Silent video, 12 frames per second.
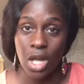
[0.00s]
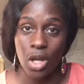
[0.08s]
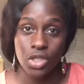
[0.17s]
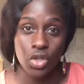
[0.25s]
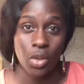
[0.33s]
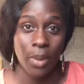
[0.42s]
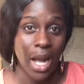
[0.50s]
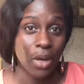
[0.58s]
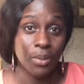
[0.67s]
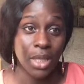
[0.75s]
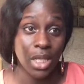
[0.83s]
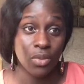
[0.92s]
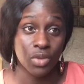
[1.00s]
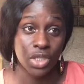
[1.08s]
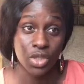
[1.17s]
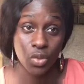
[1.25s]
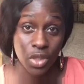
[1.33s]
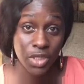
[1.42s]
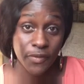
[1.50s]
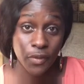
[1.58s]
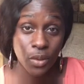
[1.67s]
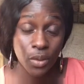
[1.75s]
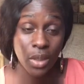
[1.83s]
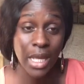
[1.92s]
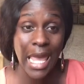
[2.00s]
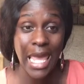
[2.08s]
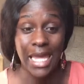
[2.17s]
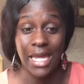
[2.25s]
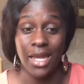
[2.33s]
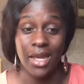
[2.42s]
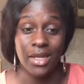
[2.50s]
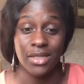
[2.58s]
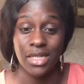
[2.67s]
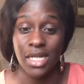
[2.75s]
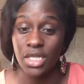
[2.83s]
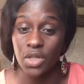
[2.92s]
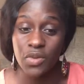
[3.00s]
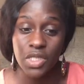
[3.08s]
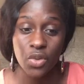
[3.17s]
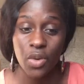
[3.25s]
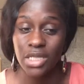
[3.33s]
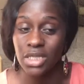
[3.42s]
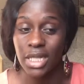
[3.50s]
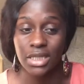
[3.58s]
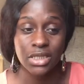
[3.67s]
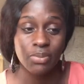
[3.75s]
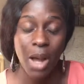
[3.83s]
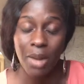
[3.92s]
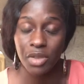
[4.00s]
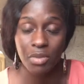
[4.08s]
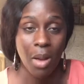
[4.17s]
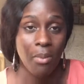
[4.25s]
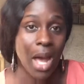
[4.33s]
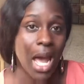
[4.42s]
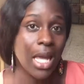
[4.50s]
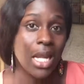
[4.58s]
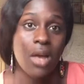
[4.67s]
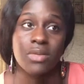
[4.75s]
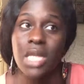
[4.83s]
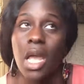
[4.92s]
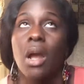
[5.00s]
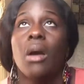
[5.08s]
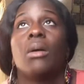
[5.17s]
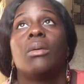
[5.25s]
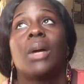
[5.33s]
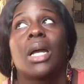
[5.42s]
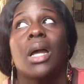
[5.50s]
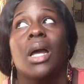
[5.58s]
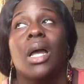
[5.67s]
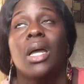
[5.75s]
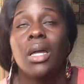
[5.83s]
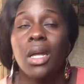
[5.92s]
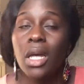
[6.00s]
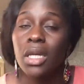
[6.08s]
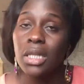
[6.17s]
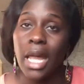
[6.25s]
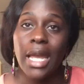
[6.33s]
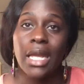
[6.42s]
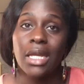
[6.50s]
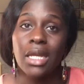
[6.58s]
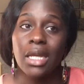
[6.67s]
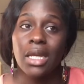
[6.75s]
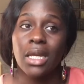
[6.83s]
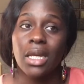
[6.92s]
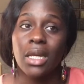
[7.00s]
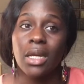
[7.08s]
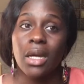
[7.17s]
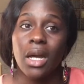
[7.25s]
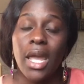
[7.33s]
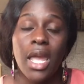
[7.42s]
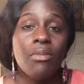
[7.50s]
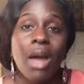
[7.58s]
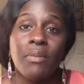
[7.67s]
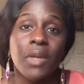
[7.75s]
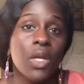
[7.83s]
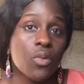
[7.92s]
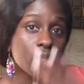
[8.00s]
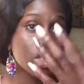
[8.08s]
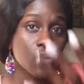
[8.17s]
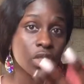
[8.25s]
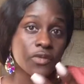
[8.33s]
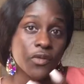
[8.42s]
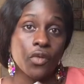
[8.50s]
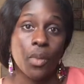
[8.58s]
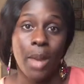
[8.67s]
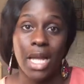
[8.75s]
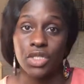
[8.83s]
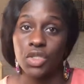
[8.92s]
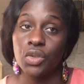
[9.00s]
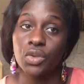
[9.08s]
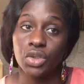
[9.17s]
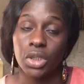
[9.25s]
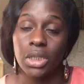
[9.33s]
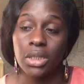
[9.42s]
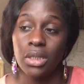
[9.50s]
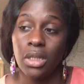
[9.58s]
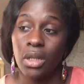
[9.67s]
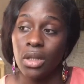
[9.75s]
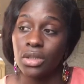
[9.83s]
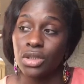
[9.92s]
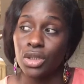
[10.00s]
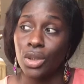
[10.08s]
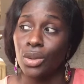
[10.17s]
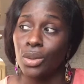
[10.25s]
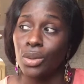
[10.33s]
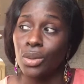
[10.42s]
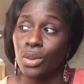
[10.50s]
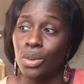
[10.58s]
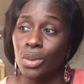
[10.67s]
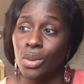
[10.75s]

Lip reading: also about being resourceful. And there was a question that just popped in my mind, and I was like, oh my God, like, am I being resourceful for my children? So